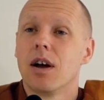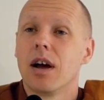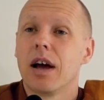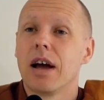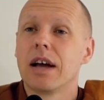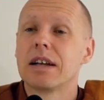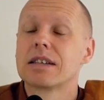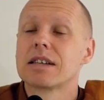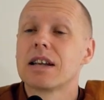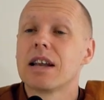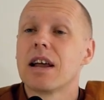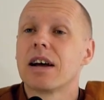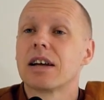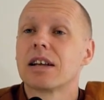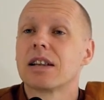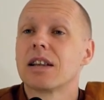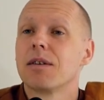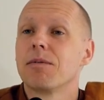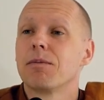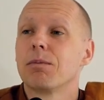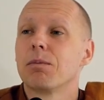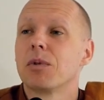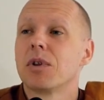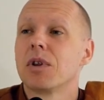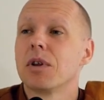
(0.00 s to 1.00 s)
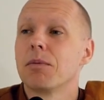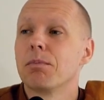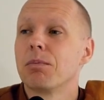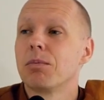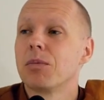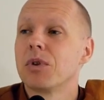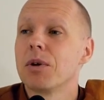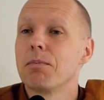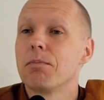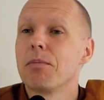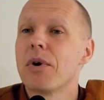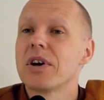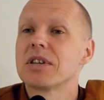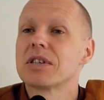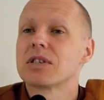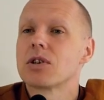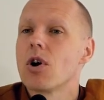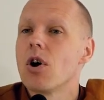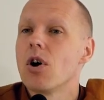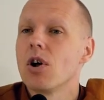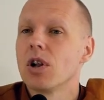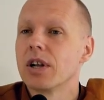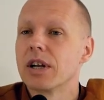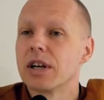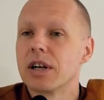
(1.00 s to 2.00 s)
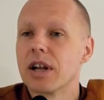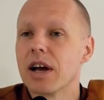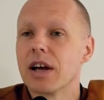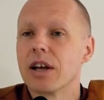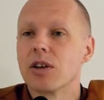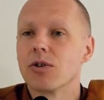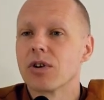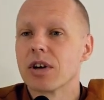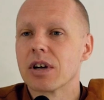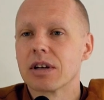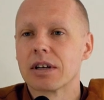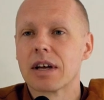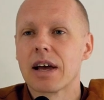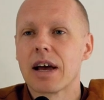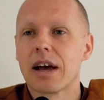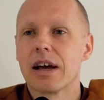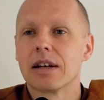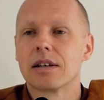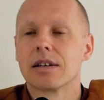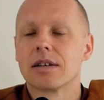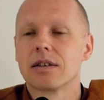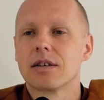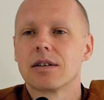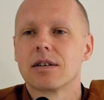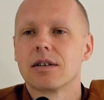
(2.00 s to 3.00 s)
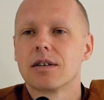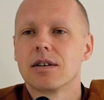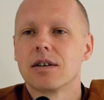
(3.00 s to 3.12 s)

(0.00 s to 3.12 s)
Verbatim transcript: It's like the the, the best holiday you can get.